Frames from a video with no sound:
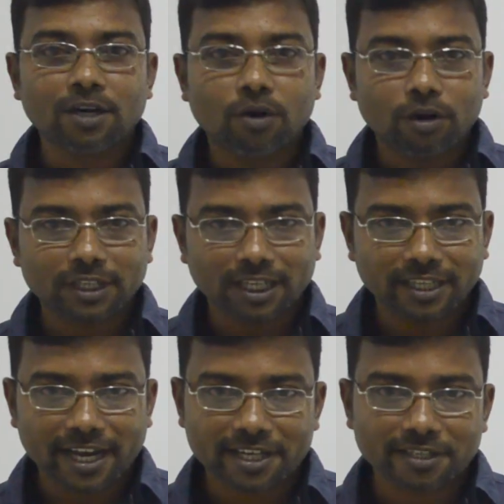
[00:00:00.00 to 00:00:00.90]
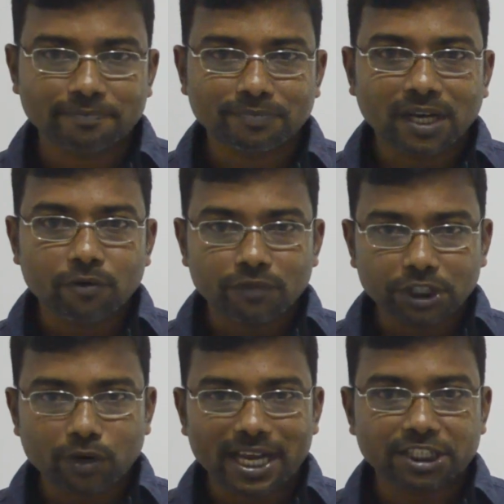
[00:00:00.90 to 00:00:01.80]
On the other hand,
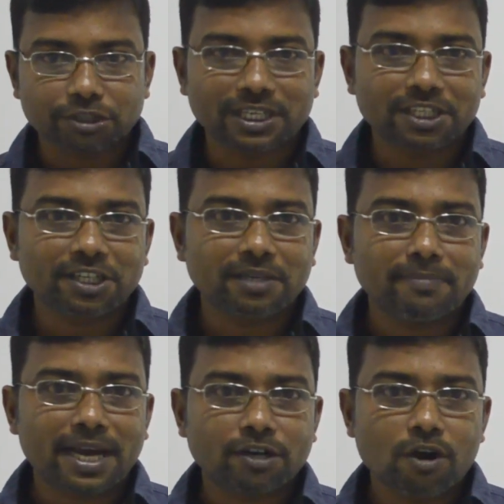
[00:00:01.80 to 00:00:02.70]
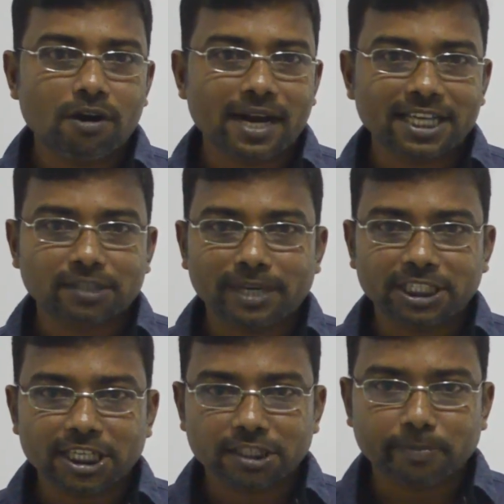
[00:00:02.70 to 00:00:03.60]
visualize your dream and goal as
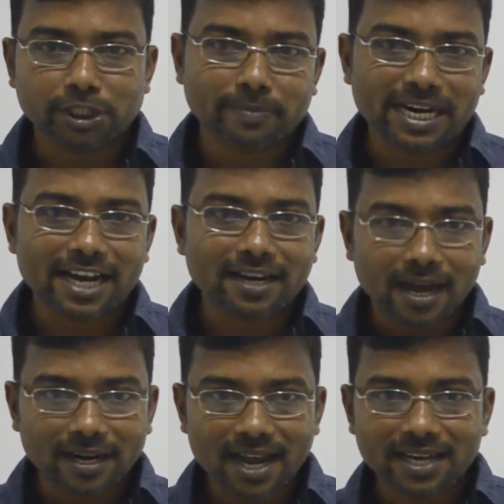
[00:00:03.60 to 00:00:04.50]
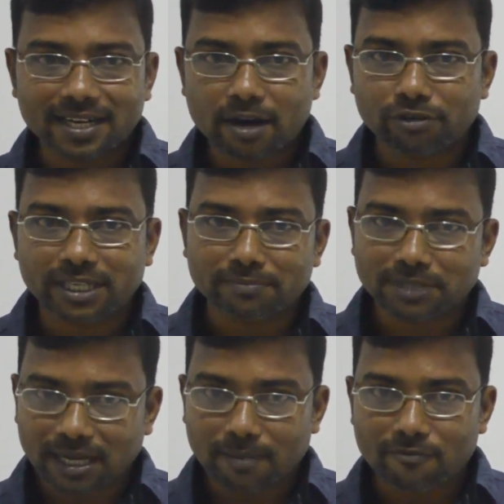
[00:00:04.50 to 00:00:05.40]
much as possible and write down them
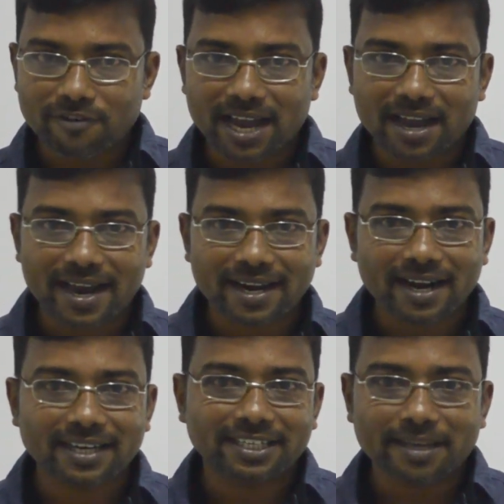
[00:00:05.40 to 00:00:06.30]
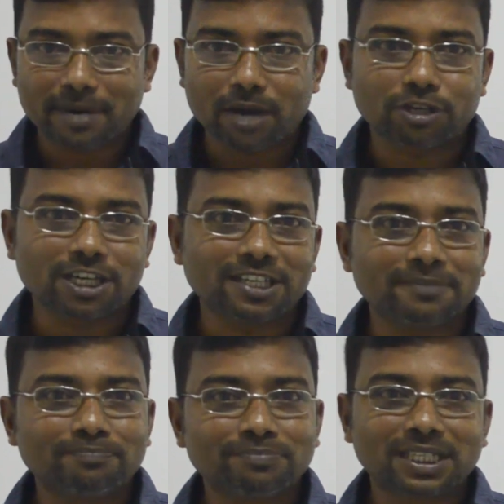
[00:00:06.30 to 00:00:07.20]
somewhere and read them loudly.
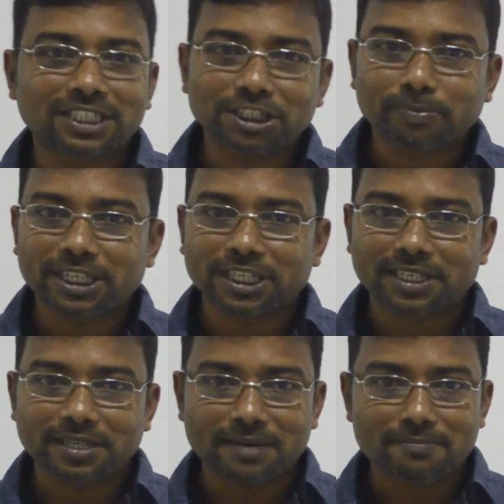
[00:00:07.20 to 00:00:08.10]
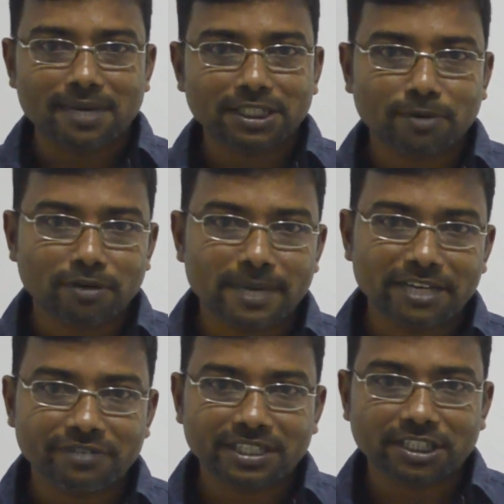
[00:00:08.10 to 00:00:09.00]
This method is much more
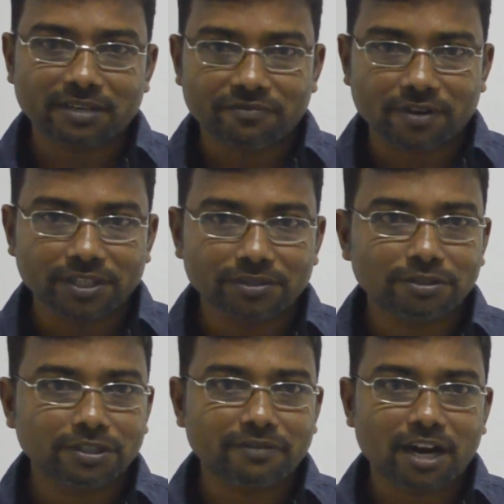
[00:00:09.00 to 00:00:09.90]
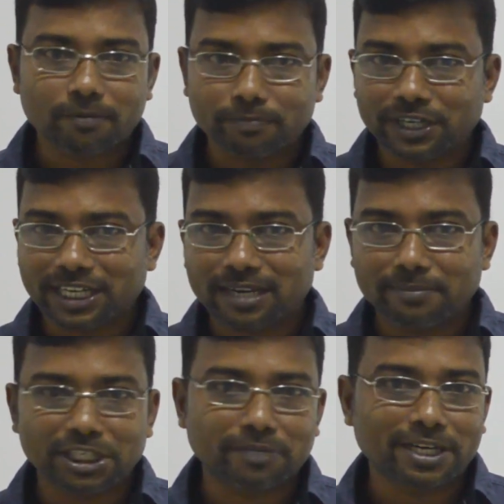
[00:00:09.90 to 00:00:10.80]
beneficial for you to develop your
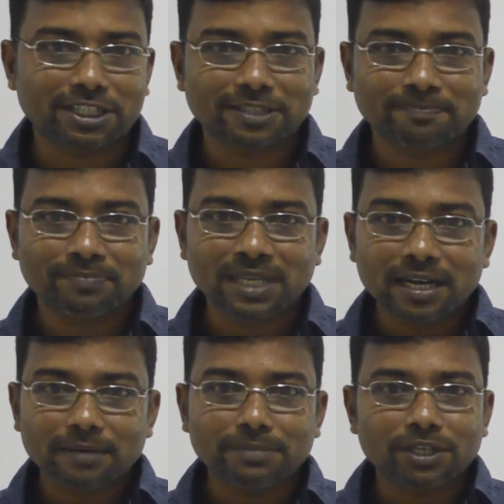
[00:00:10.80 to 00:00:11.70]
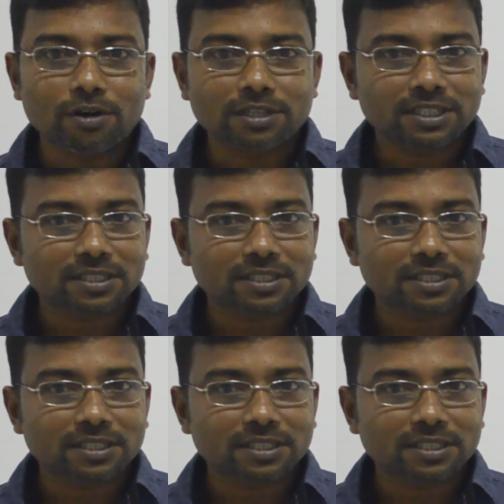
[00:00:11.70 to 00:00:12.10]
commitment. Because